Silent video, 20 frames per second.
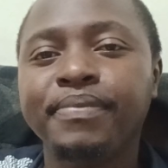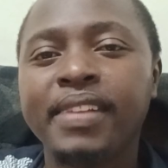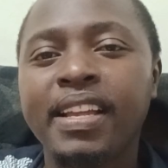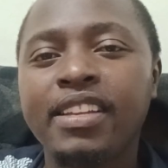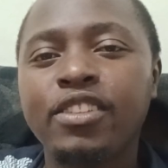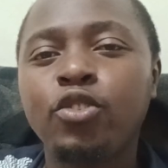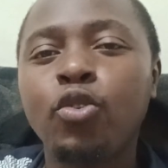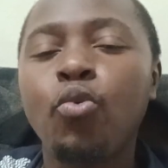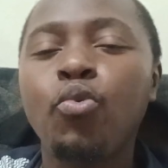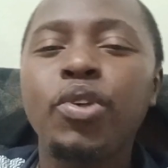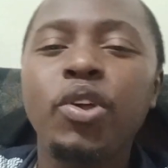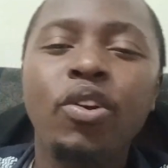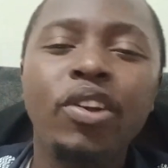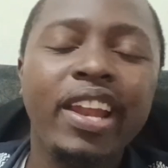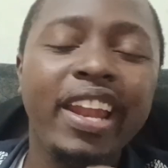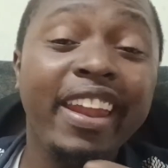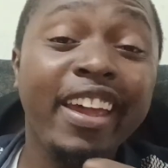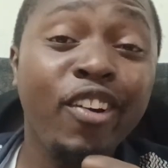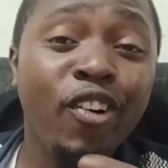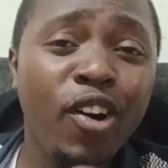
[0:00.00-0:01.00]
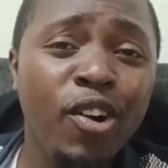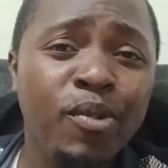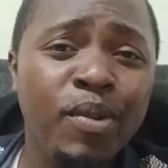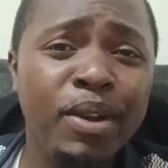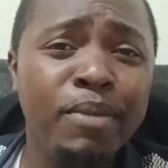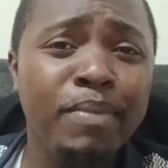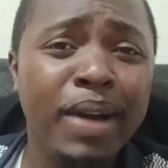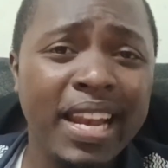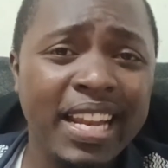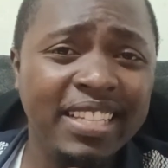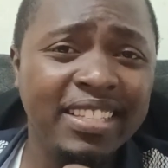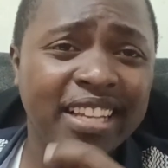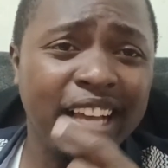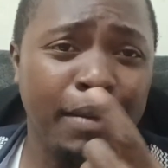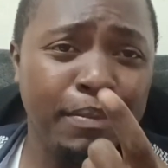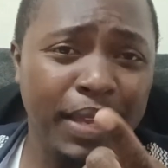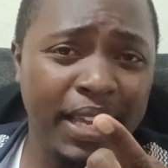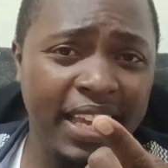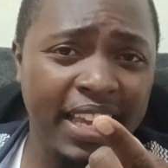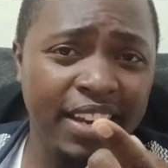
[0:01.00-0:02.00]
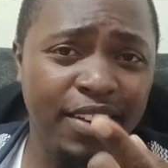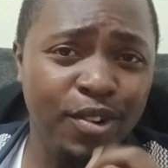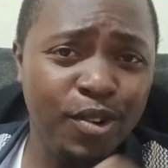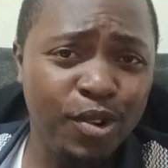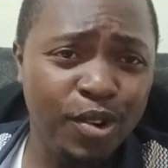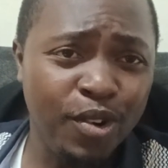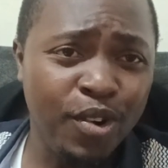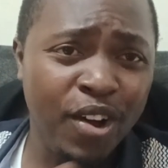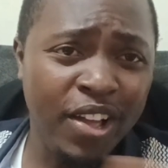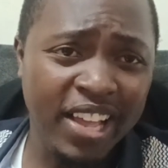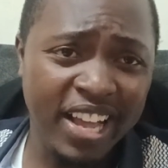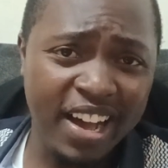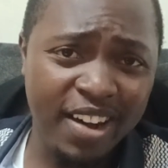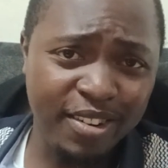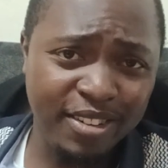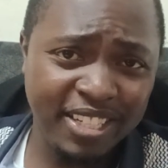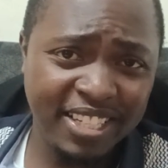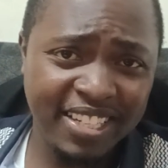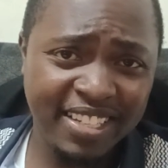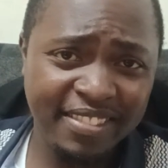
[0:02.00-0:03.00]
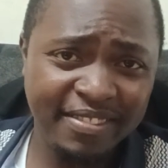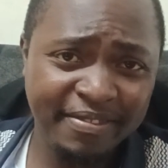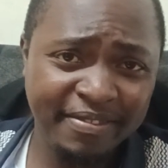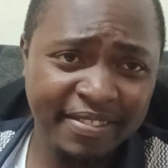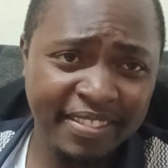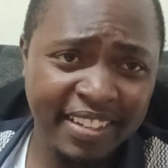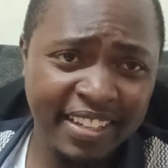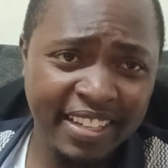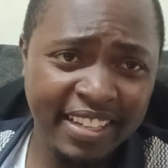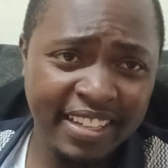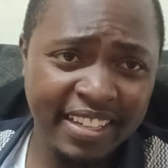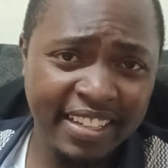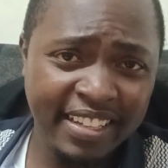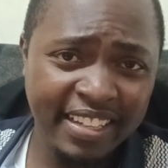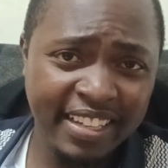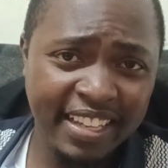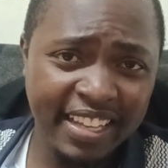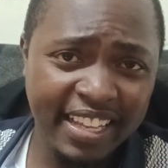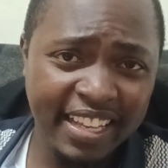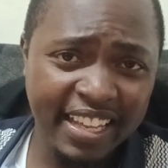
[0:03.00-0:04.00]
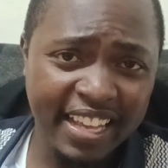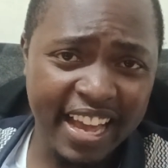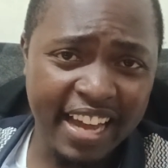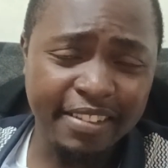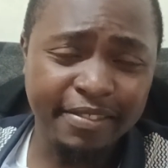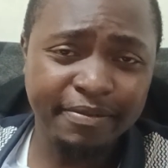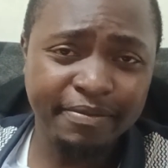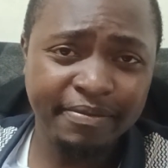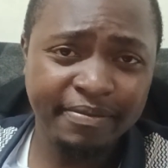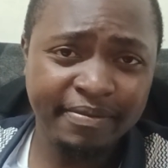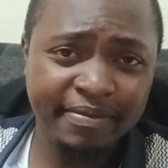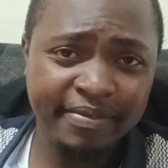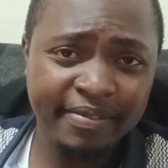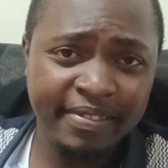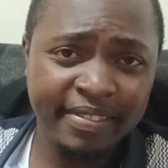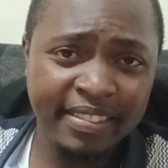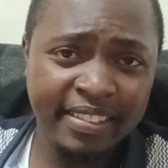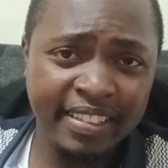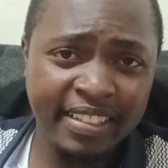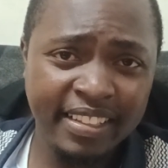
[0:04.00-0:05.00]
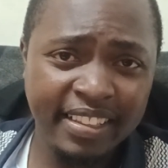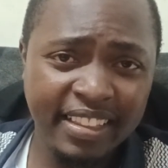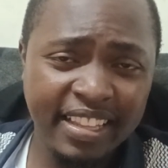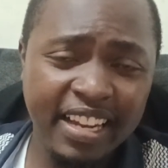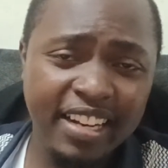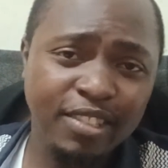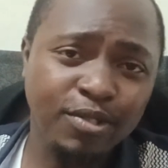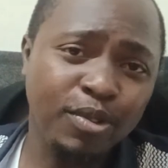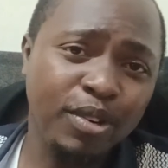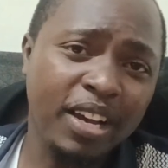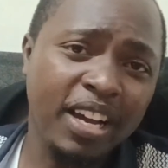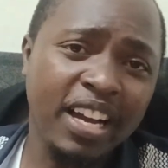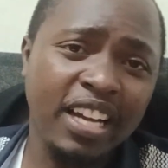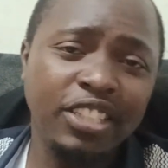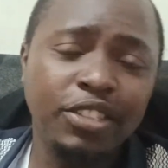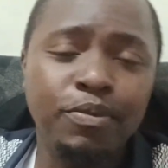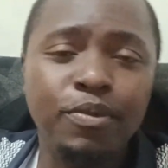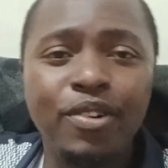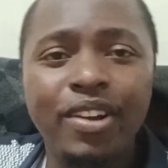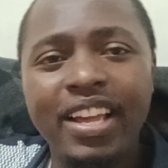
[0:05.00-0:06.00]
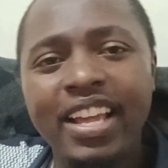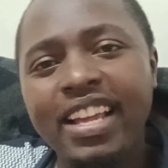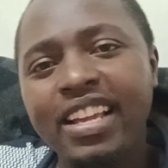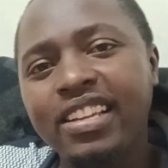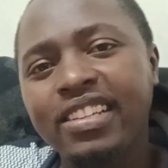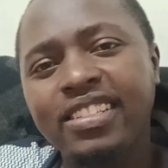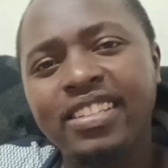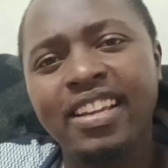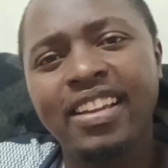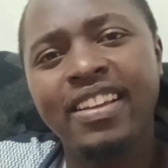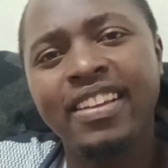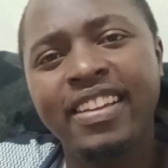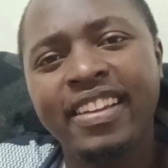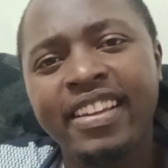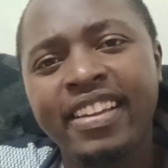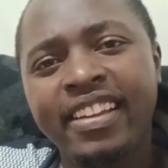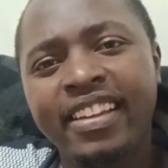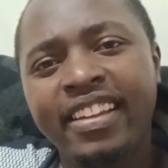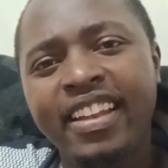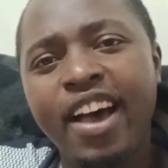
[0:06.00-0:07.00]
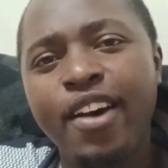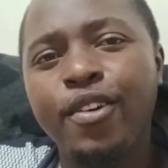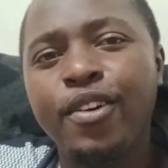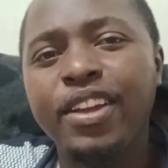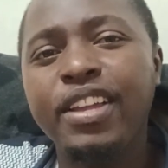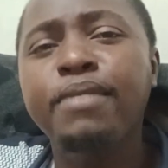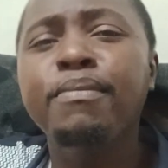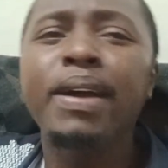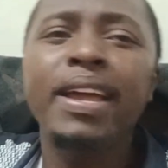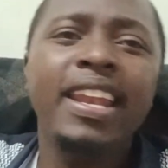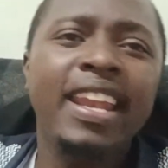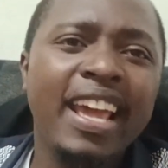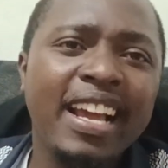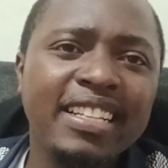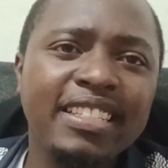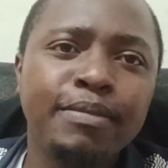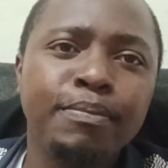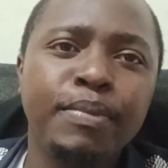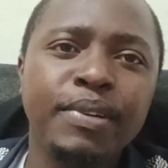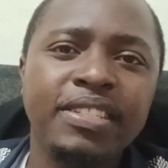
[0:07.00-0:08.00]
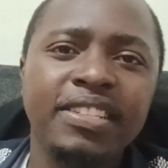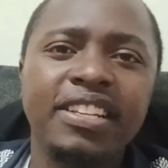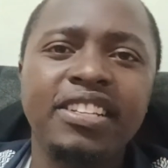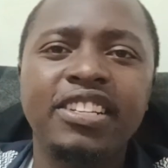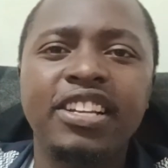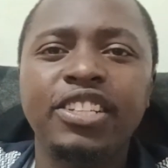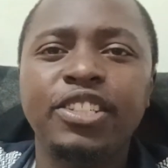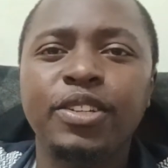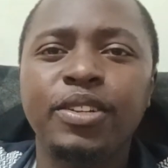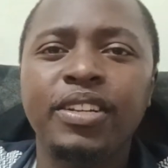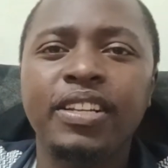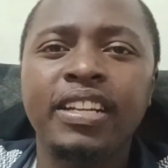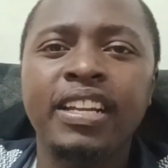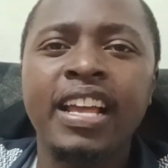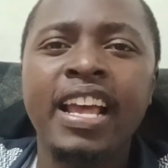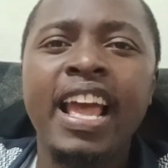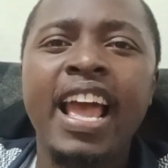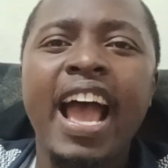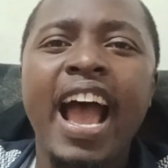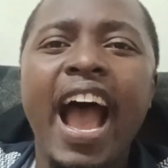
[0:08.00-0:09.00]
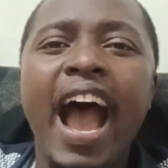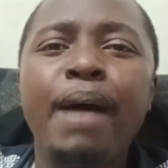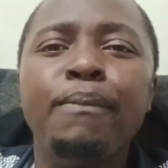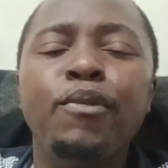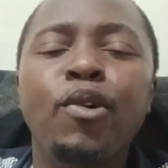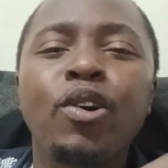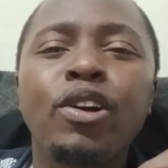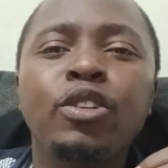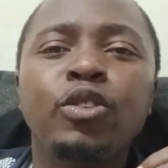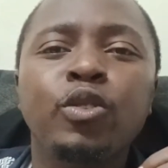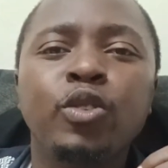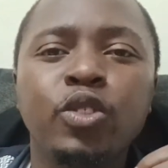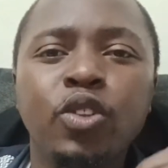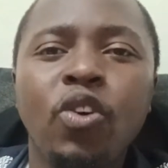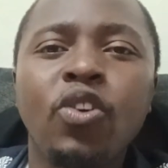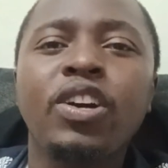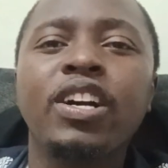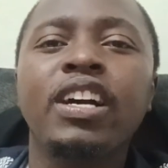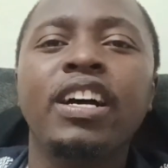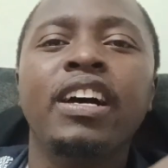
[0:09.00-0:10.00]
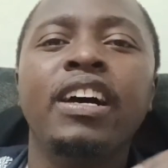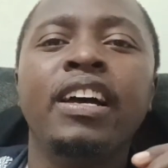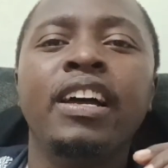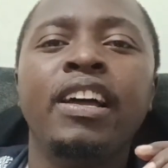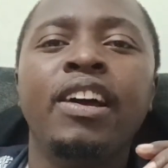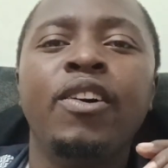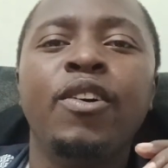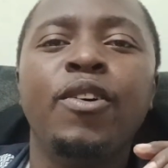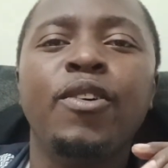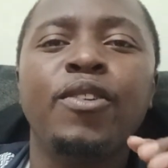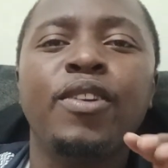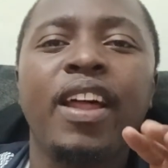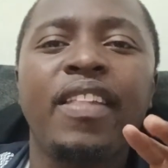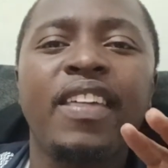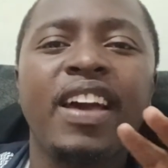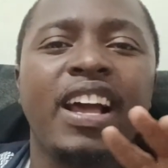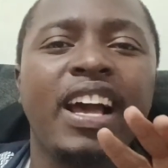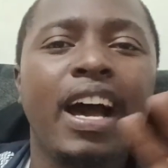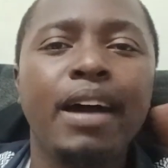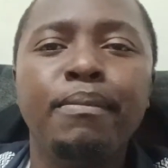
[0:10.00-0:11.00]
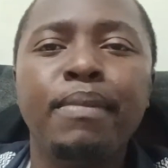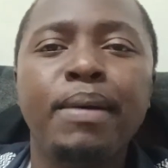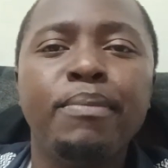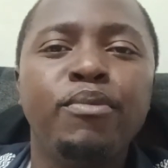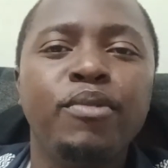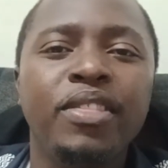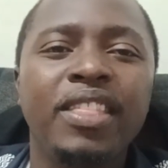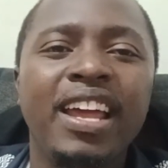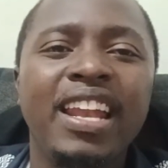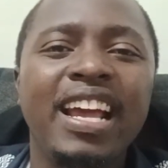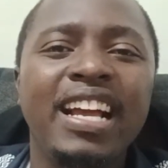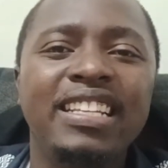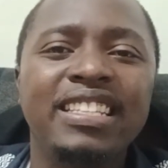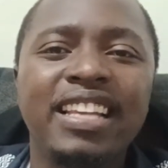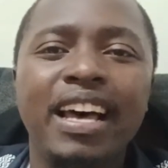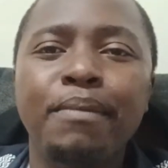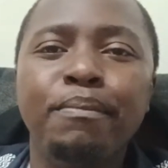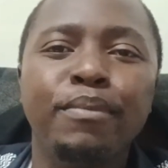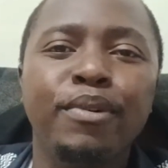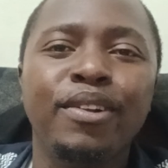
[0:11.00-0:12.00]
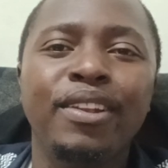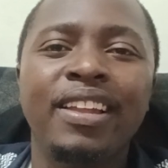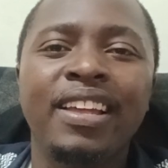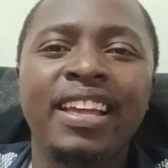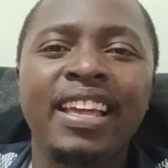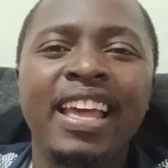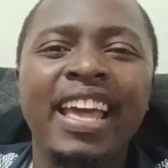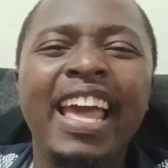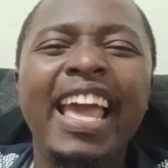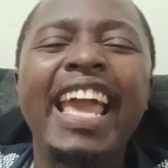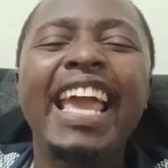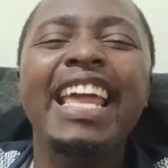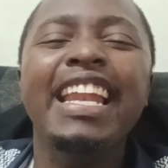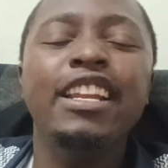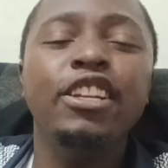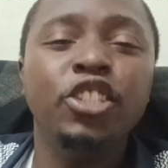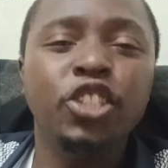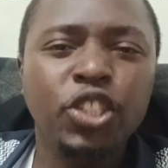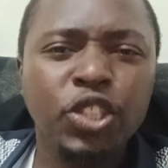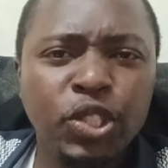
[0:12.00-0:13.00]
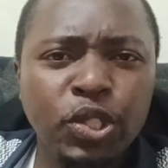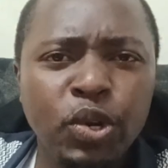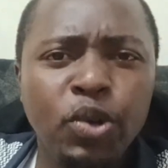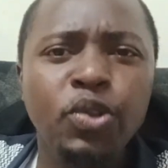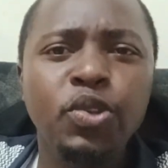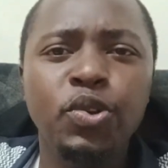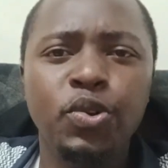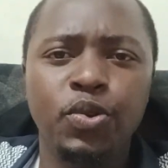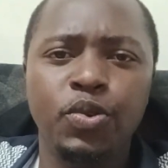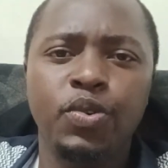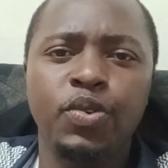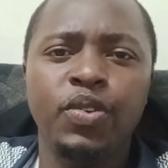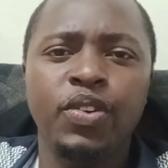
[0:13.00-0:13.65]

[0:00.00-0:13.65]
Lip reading: So we only record when money is coming in or going out. Yeah, that is what a cash book is. Now, in my next presentation, I'm going to talk, or rather come up with an example and show you